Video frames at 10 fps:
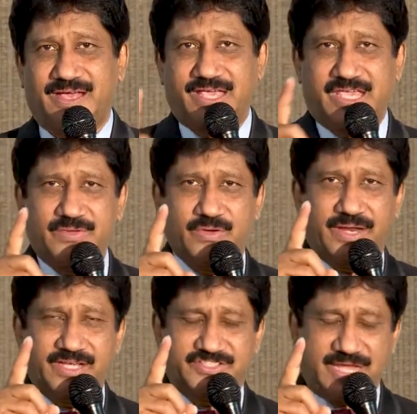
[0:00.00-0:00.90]
I give you
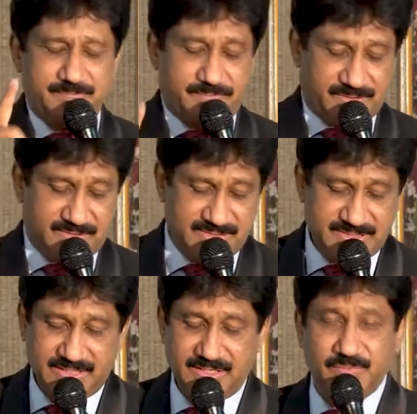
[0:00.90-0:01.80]
an example.
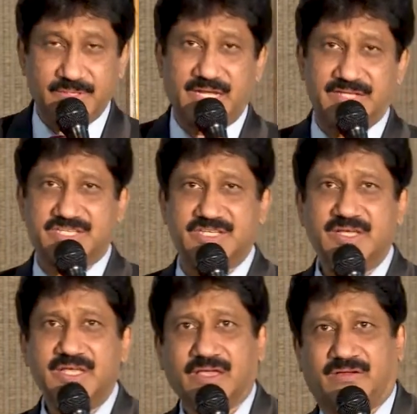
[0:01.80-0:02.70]
With that,
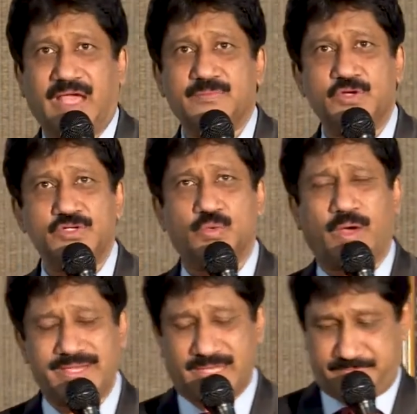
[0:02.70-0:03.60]
I'm going to
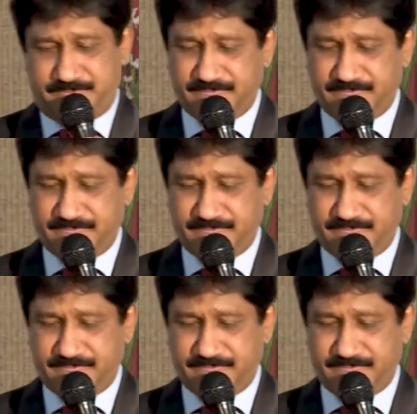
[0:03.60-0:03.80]
wind up.